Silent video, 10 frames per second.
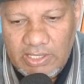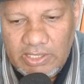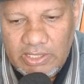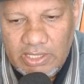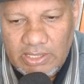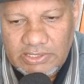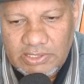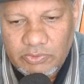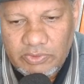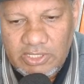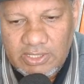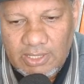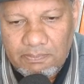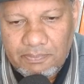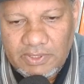yeah, just to
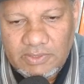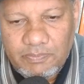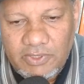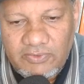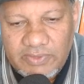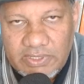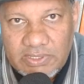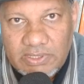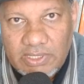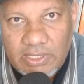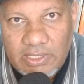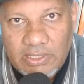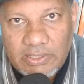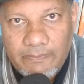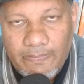recap, in the previous uh,
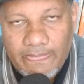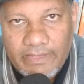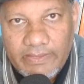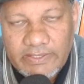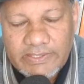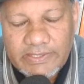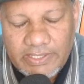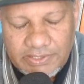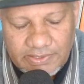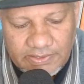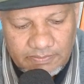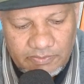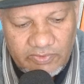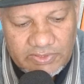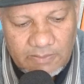discussion,
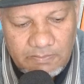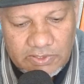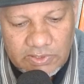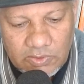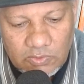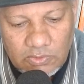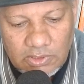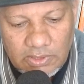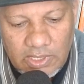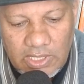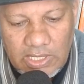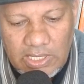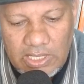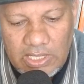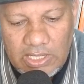previous episode,
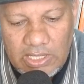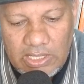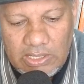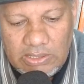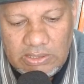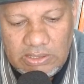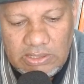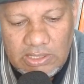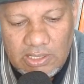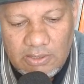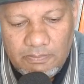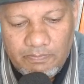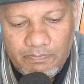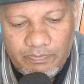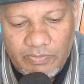the um,
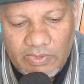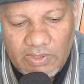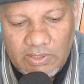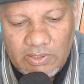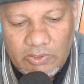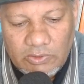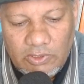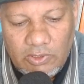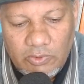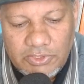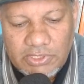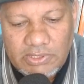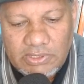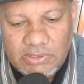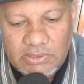
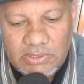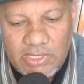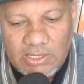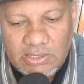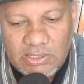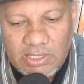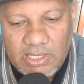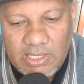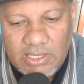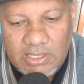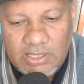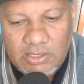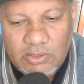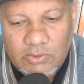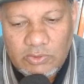conclusion that I
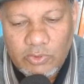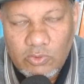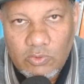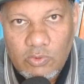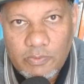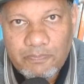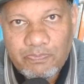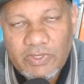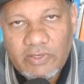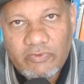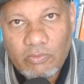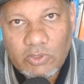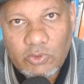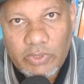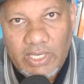drew from the
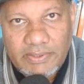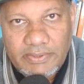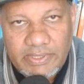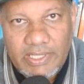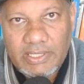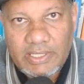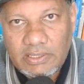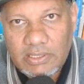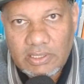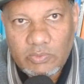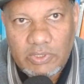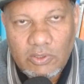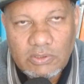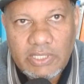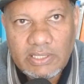Quran and uh, we
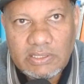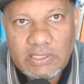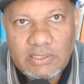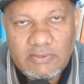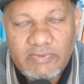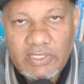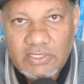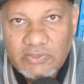looked at the verse